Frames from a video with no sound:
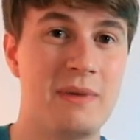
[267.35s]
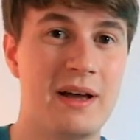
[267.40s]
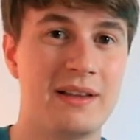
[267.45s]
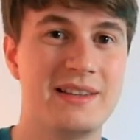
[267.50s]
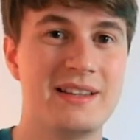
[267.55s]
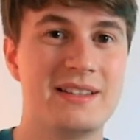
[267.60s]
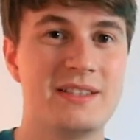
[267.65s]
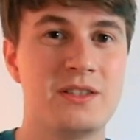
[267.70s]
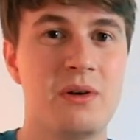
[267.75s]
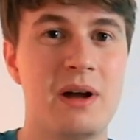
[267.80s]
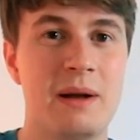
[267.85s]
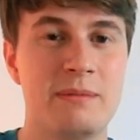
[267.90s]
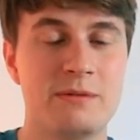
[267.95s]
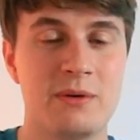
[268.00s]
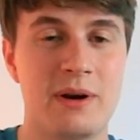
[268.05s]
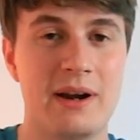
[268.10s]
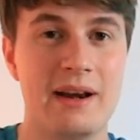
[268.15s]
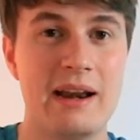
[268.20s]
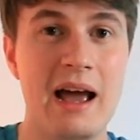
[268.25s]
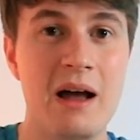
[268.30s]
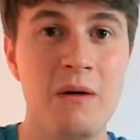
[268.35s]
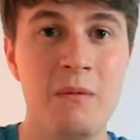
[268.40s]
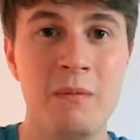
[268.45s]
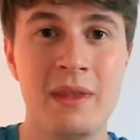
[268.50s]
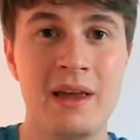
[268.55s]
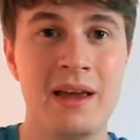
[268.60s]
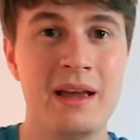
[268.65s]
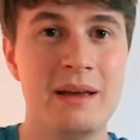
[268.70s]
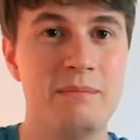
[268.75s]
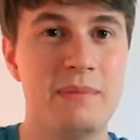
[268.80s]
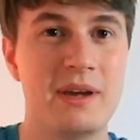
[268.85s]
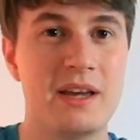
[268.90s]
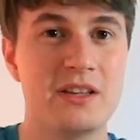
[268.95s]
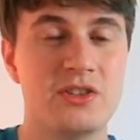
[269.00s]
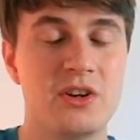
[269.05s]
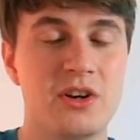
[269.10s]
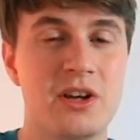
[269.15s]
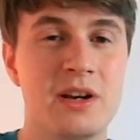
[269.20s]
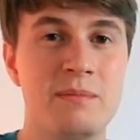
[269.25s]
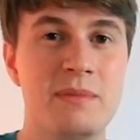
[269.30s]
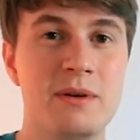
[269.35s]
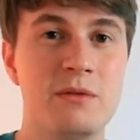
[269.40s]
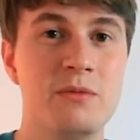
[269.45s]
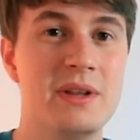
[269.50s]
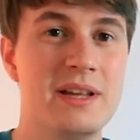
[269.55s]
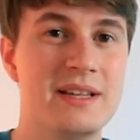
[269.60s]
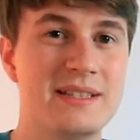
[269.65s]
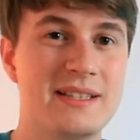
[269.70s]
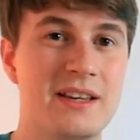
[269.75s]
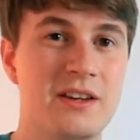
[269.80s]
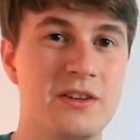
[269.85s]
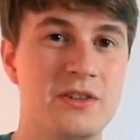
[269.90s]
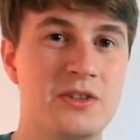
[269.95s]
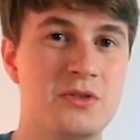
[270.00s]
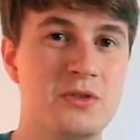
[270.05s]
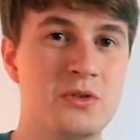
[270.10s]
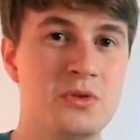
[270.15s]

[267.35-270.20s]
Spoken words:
about these 2 apps right now because they're going to be releasing a